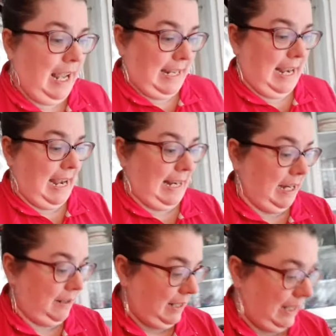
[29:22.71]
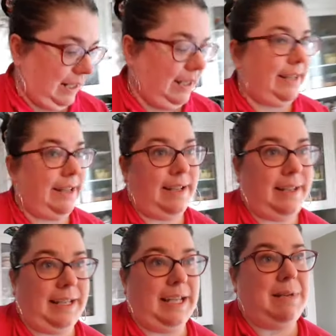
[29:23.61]
Yeah, and I'm going to
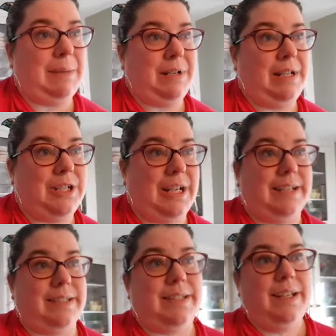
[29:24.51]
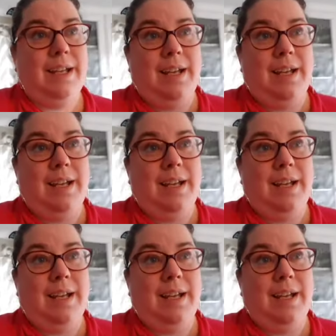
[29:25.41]
get my PJs